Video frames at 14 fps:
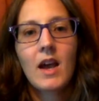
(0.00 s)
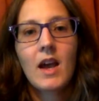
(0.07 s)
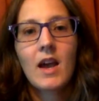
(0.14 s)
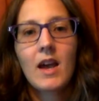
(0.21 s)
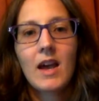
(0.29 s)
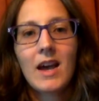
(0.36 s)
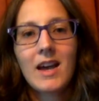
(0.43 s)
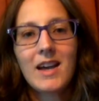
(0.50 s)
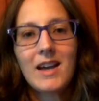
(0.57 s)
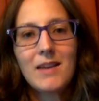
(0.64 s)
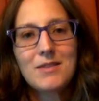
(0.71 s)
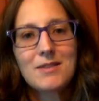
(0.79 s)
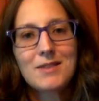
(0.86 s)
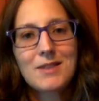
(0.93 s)
I've
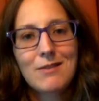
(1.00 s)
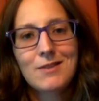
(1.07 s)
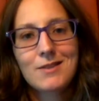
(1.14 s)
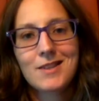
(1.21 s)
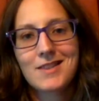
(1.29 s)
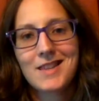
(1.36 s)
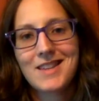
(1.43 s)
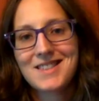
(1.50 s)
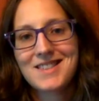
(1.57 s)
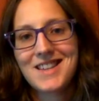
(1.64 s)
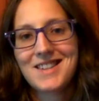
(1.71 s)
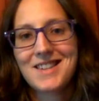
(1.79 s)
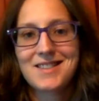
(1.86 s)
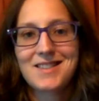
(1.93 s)
discovered that that's
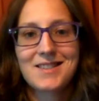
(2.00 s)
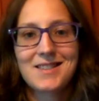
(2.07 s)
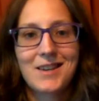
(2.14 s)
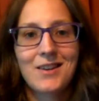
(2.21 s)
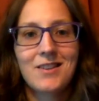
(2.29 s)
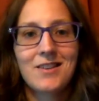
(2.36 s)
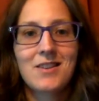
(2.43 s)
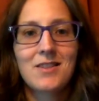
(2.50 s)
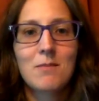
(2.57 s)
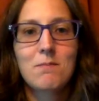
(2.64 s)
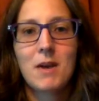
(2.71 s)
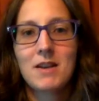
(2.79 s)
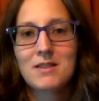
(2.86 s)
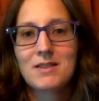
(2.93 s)
not necessarily the
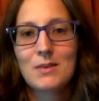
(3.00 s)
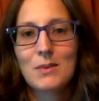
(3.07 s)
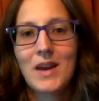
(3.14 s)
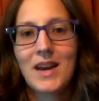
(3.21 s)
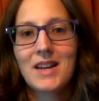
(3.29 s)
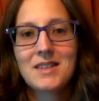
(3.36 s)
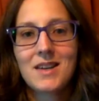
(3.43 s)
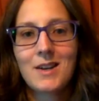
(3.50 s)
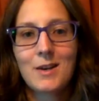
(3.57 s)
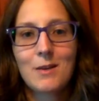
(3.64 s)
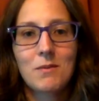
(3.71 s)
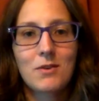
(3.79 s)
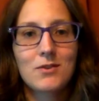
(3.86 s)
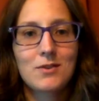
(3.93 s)
best way to help
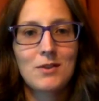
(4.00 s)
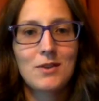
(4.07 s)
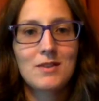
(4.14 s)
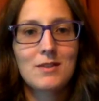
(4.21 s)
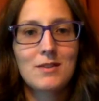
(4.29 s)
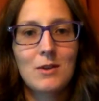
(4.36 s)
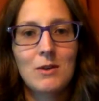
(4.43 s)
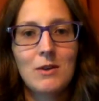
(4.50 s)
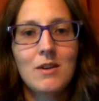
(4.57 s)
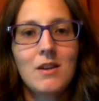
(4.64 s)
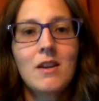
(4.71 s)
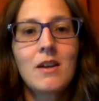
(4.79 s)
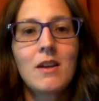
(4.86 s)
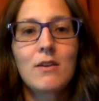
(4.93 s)
our students learn
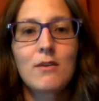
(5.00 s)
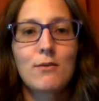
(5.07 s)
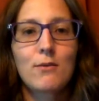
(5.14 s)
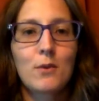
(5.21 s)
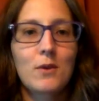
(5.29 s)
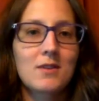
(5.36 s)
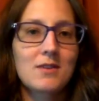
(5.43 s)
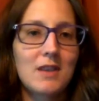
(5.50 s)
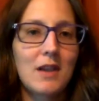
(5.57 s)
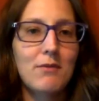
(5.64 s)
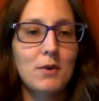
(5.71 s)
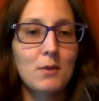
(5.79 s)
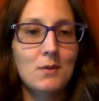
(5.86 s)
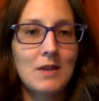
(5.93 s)
for
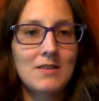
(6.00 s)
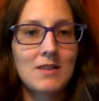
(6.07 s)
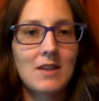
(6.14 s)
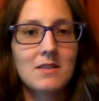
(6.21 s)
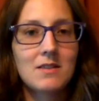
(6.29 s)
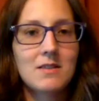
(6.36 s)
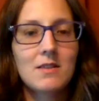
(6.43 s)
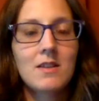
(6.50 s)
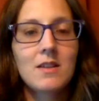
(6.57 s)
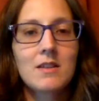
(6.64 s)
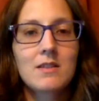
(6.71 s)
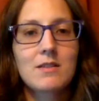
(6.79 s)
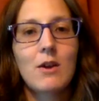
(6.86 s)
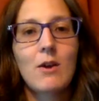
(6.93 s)
several reasons.
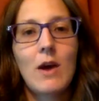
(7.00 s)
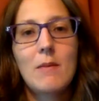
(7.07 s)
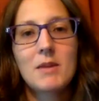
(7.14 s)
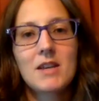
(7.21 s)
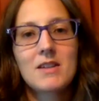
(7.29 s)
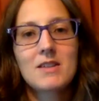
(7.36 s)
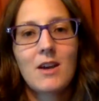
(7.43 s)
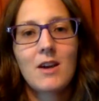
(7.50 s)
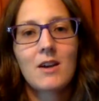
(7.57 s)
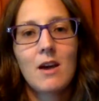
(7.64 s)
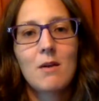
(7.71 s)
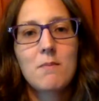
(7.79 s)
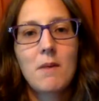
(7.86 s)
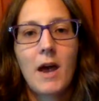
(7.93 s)
So, I'm going to talk
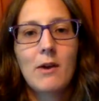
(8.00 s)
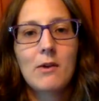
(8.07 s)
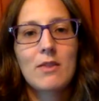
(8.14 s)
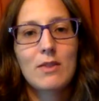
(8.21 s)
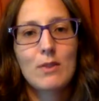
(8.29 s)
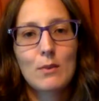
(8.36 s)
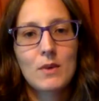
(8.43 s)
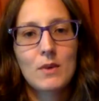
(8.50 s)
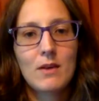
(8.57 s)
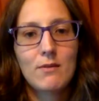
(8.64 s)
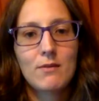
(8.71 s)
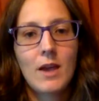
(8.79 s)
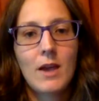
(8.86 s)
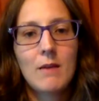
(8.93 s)
about three of them.